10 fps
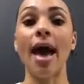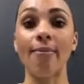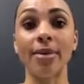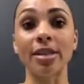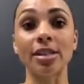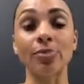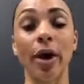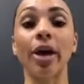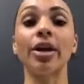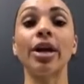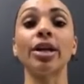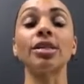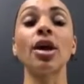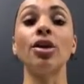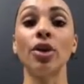and business
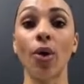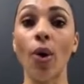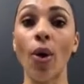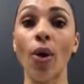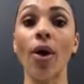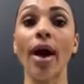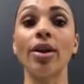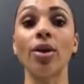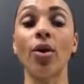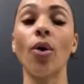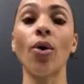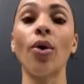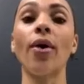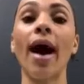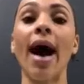partners, Nicole. And
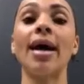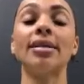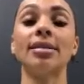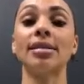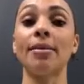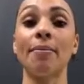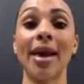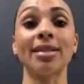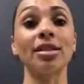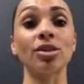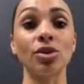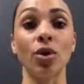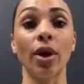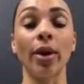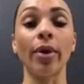Nicole has this amazing
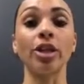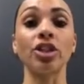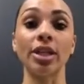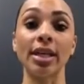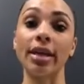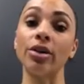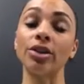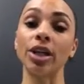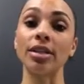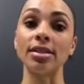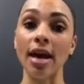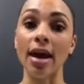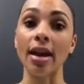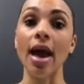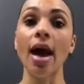story where she healed her
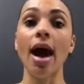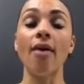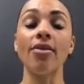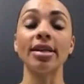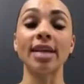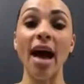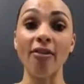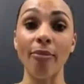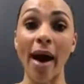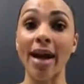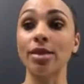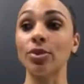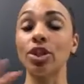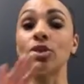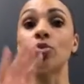son of his FPIES,
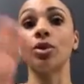which is